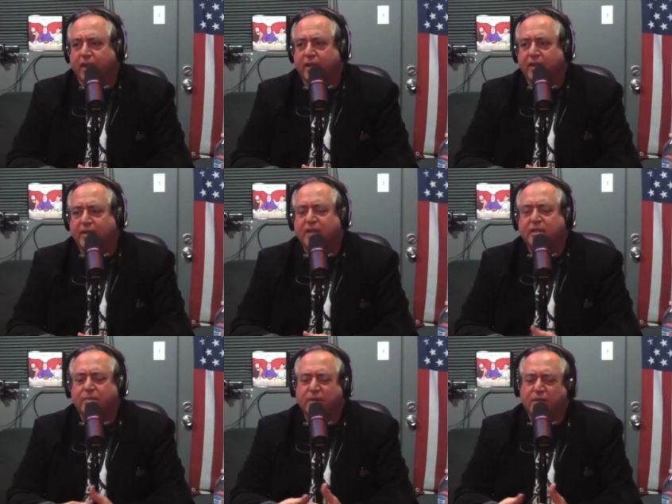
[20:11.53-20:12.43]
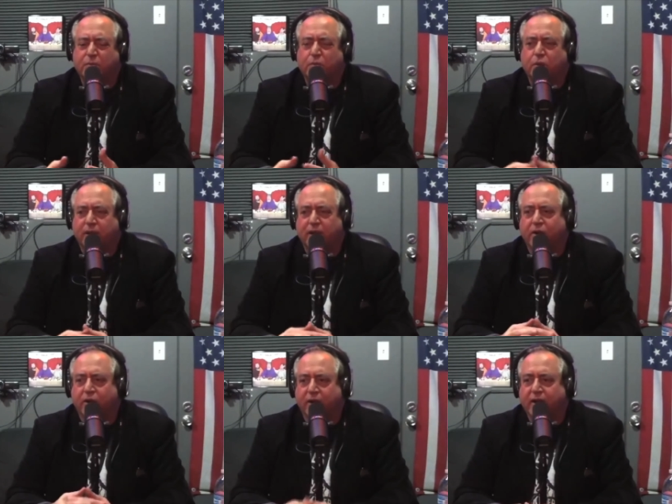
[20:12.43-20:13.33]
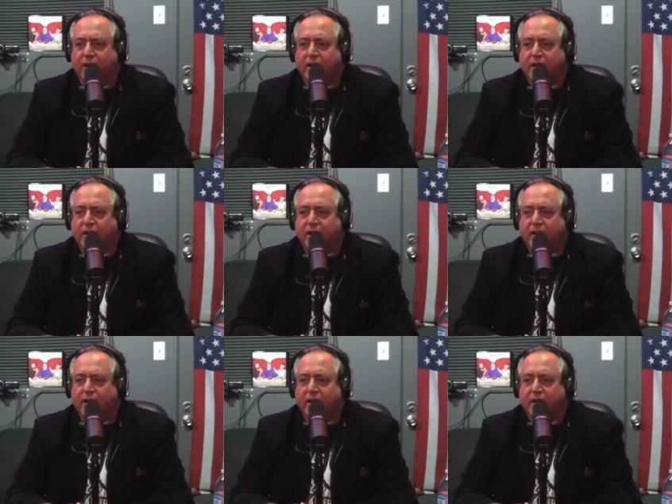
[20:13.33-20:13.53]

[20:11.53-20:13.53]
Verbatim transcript: that. I think it's a, a small minority,